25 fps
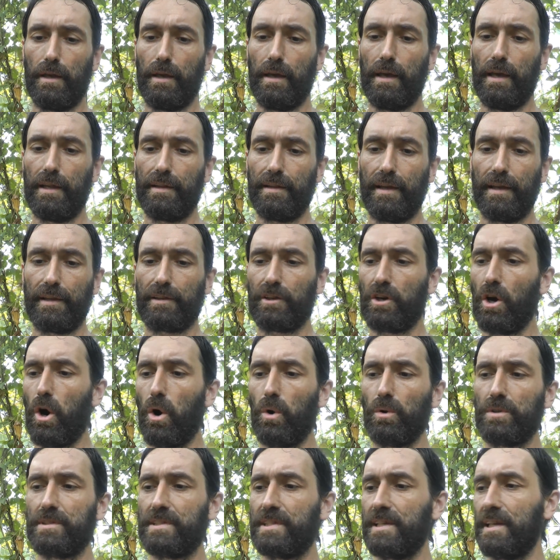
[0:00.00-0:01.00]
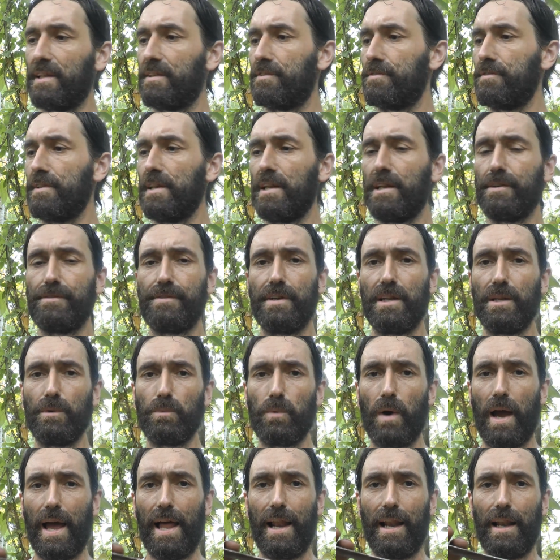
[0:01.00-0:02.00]
it coats it really
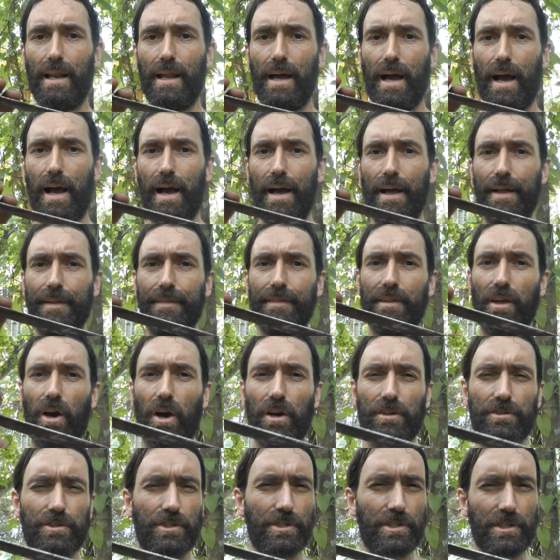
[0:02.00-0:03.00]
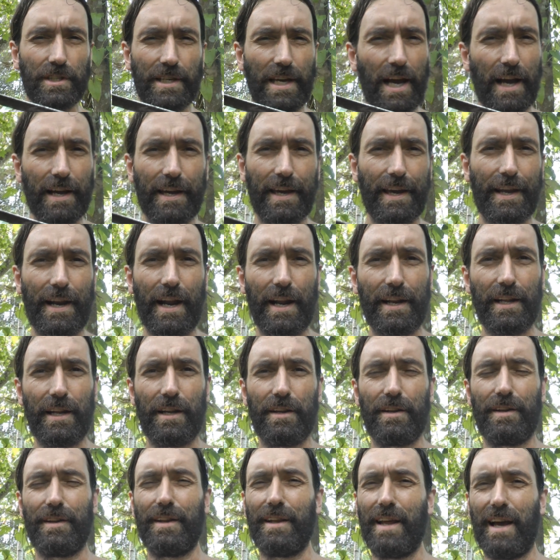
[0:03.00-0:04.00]
well, and the oxygen can't get at
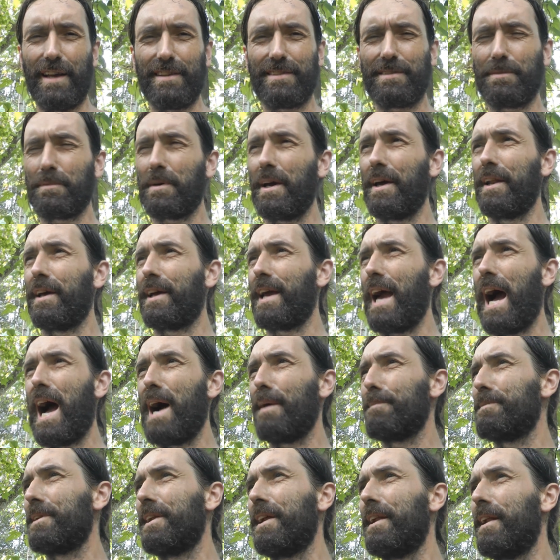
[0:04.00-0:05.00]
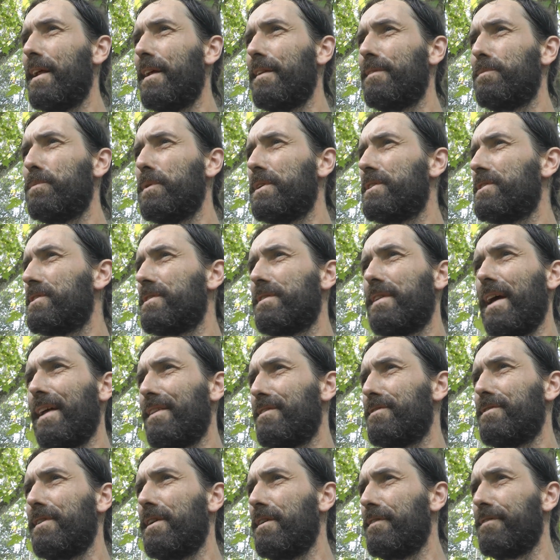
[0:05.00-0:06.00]
it, and it has some kind of carbon in it which
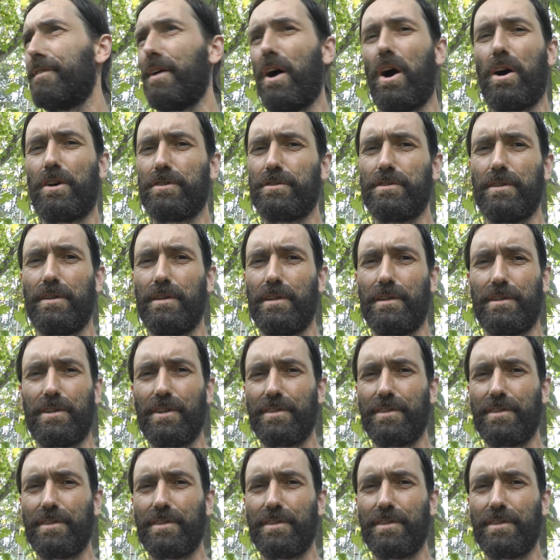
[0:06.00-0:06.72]
gets rid of the oxygen. It